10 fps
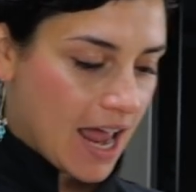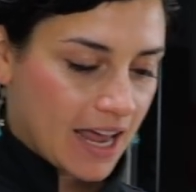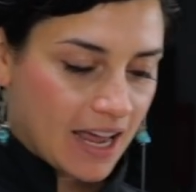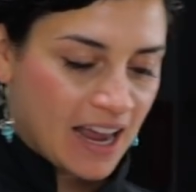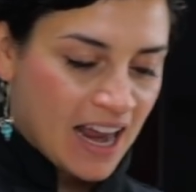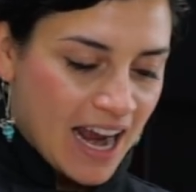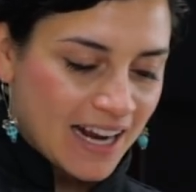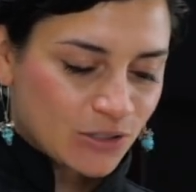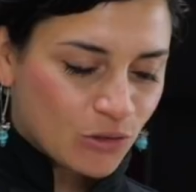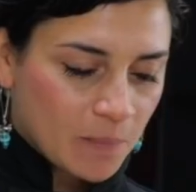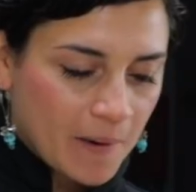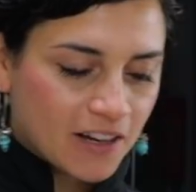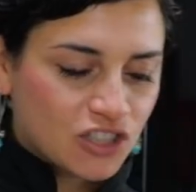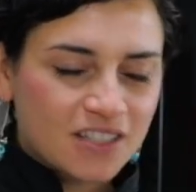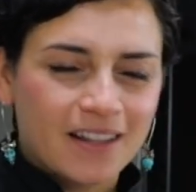Uh, it's all
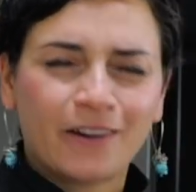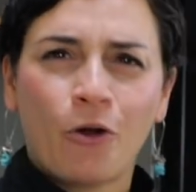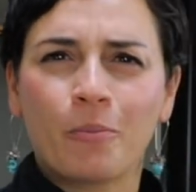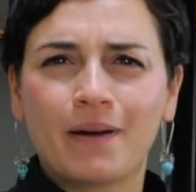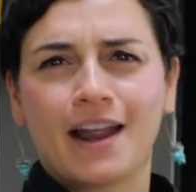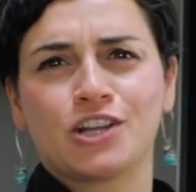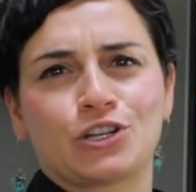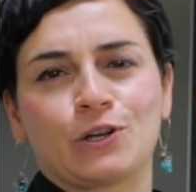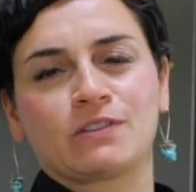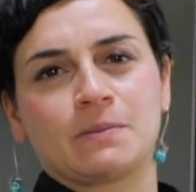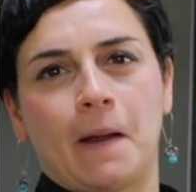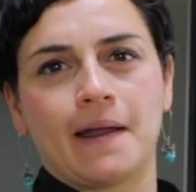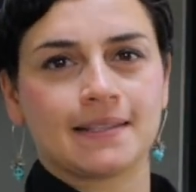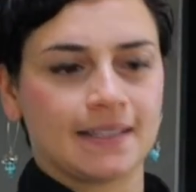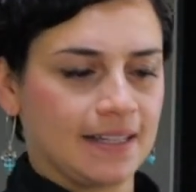about just that combination of
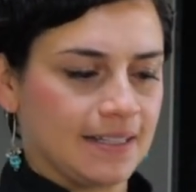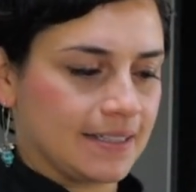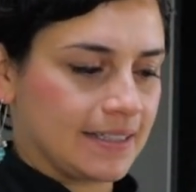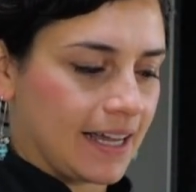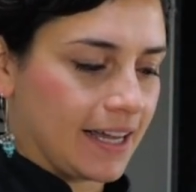spices.